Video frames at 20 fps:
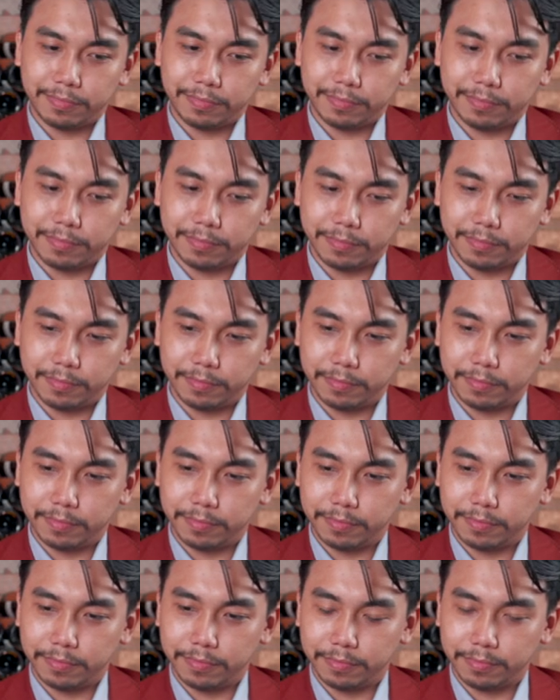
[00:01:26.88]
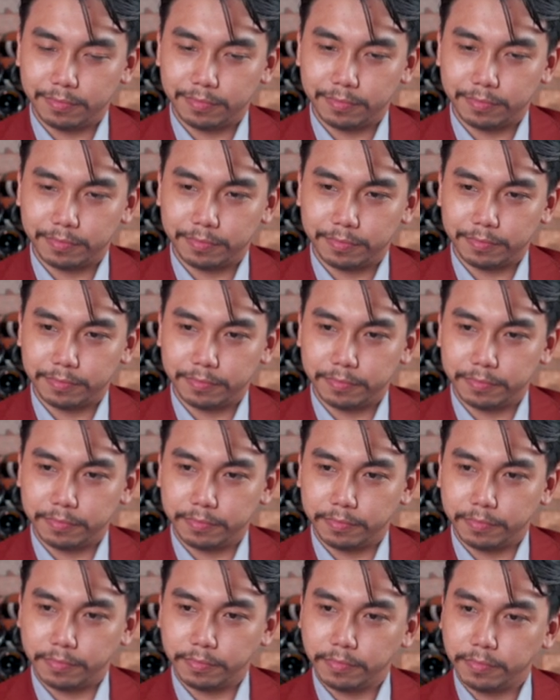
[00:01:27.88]

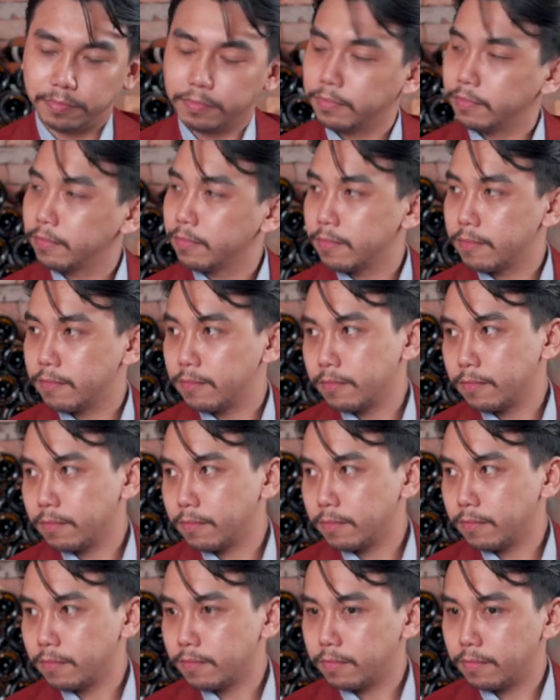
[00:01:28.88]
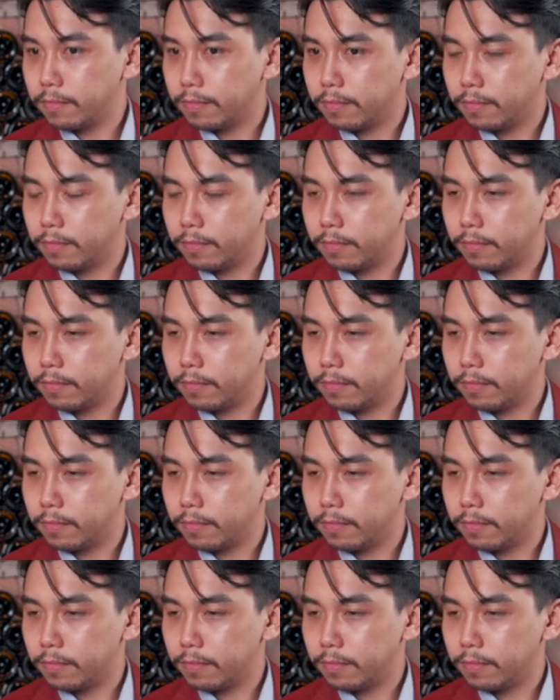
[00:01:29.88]
This person isn't speaking.